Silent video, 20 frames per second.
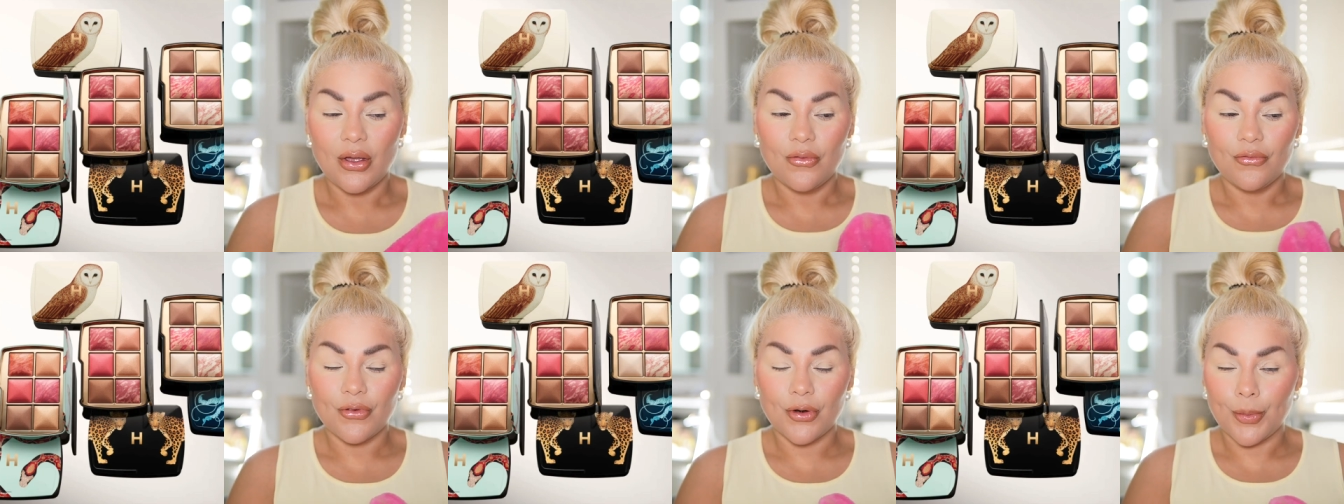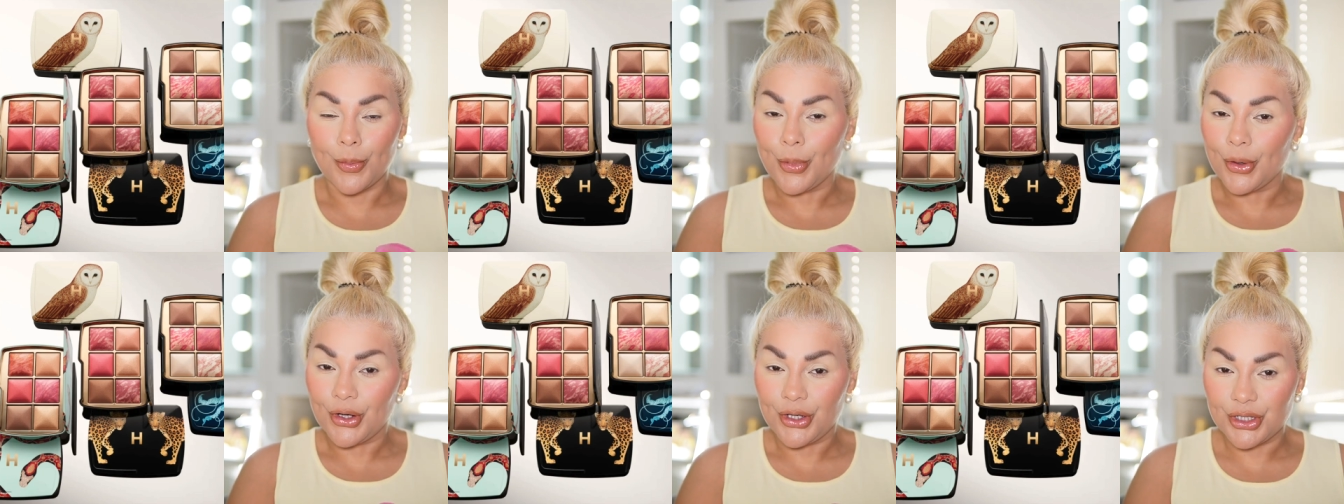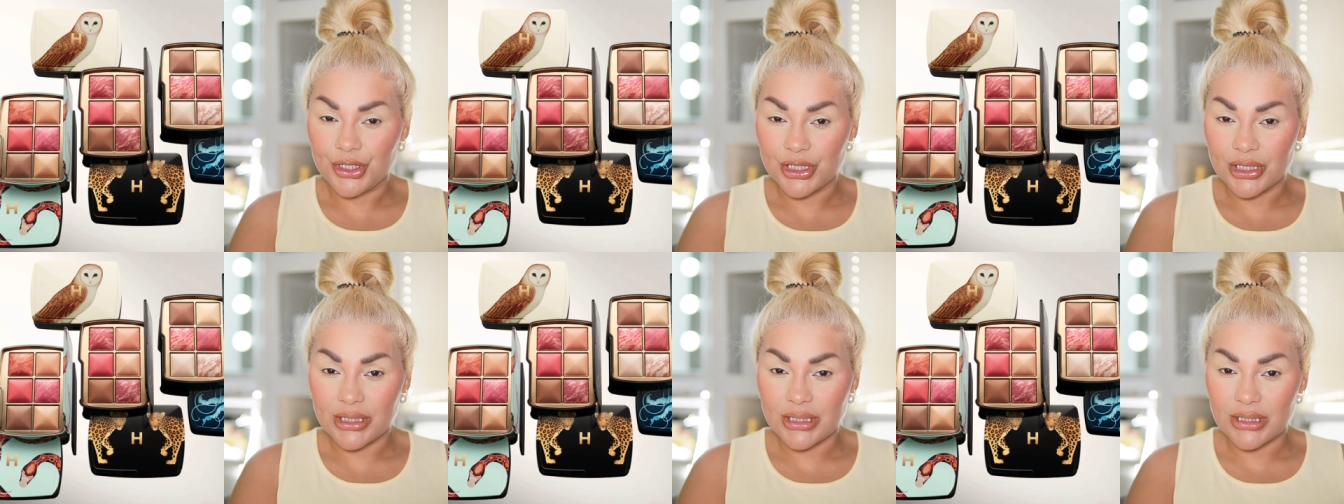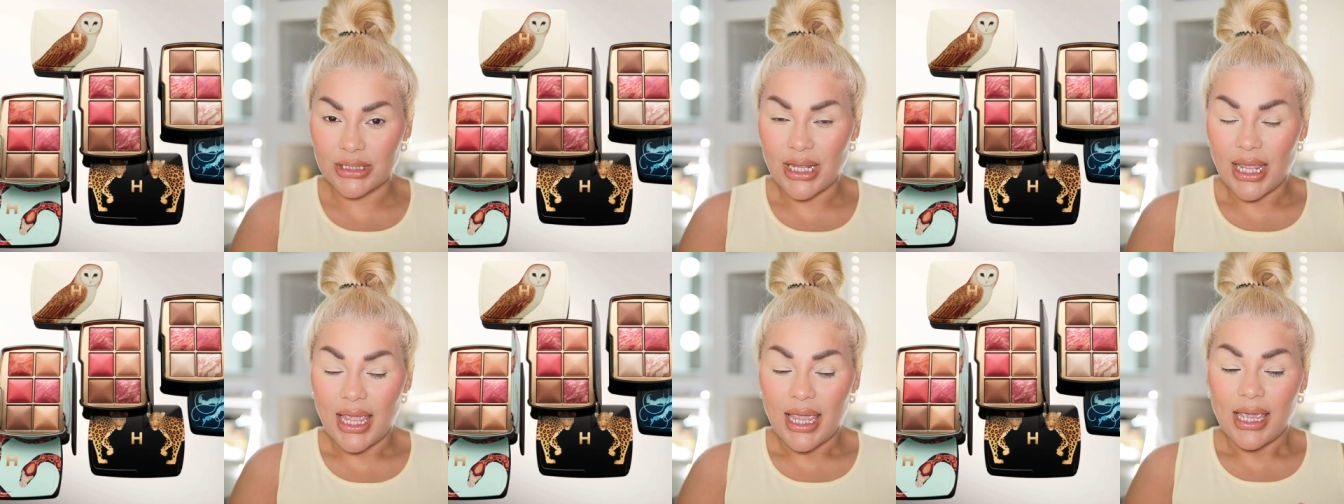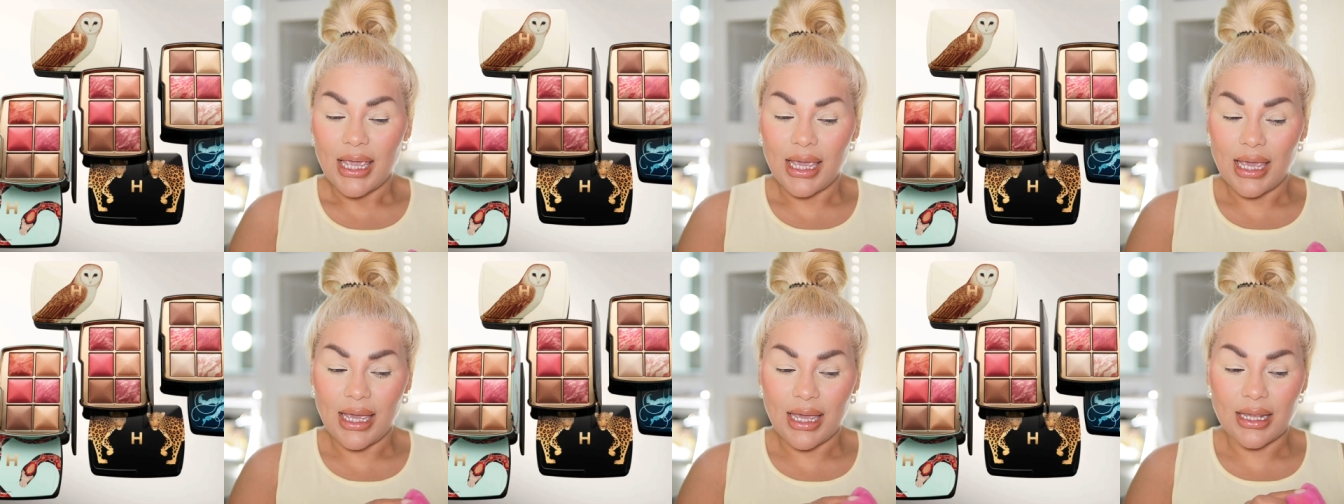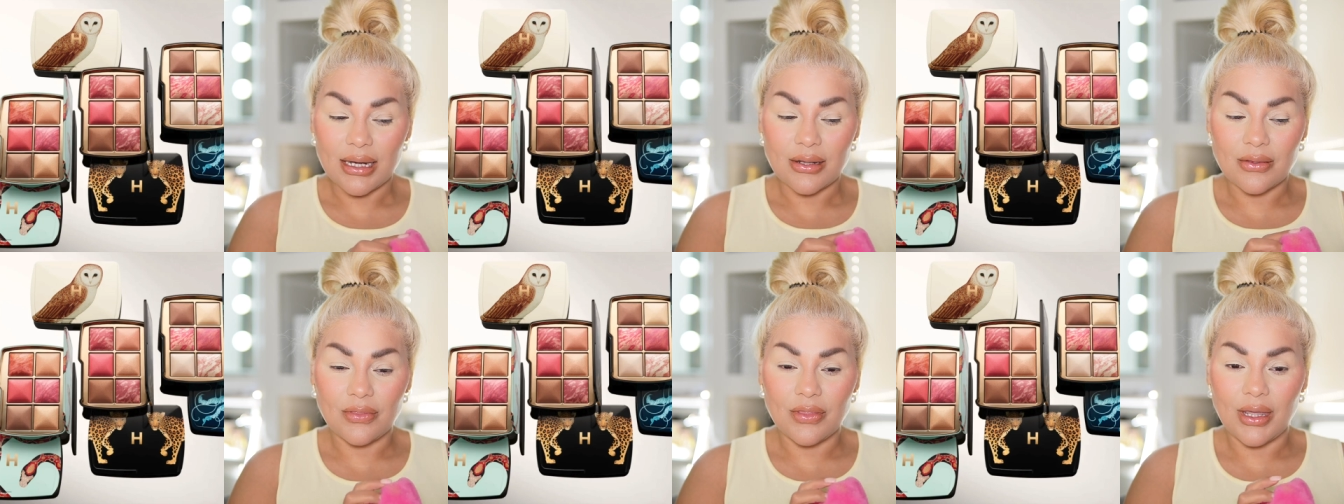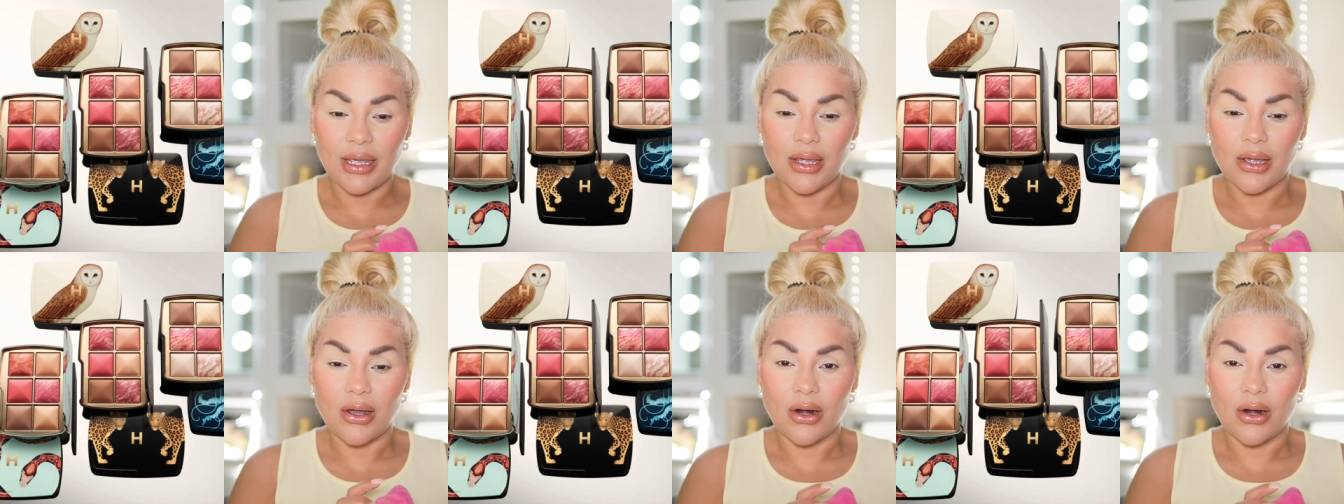for purchase and they